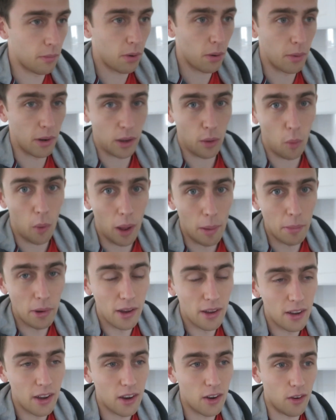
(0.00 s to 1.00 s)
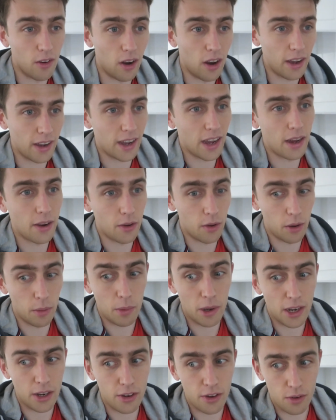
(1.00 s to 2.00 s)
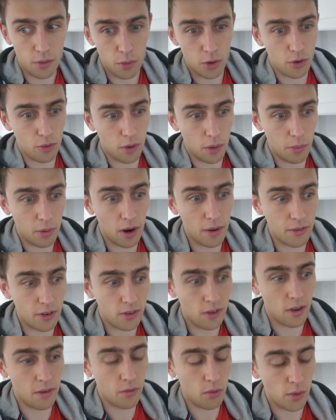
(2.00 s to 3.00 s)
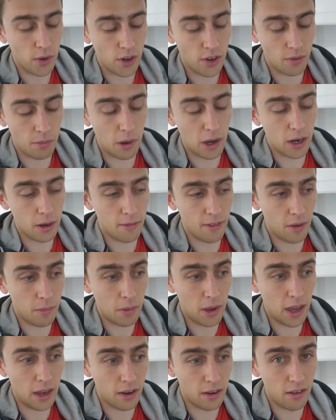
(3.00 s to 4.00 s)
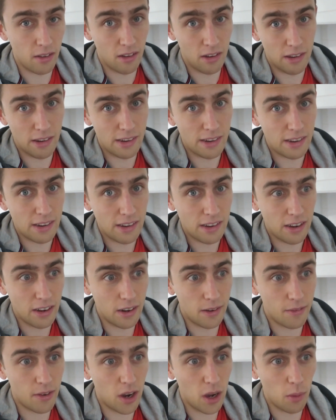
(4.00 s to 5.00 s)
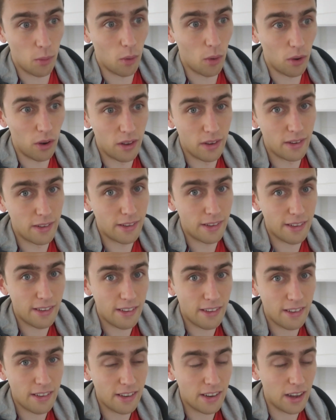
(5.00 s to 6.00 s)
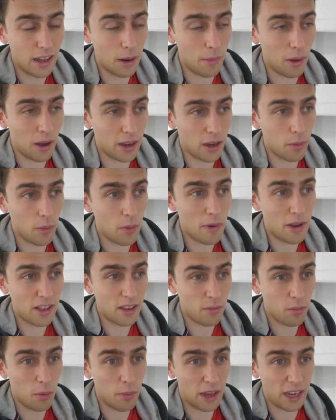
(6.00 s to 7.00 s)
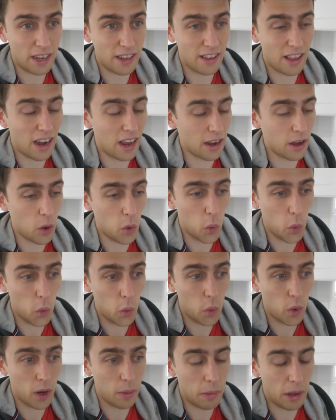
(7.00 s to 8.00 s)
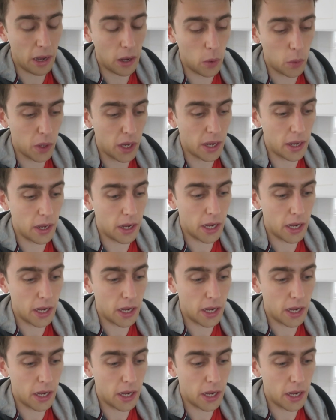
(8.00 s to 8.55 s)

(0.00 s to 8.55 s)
the public web, unlike our nuclear packages, which are on a private server, which is behind a VPN and a firewall. And I'm like, can we make this public? And they're like, no. And I'm like, okay.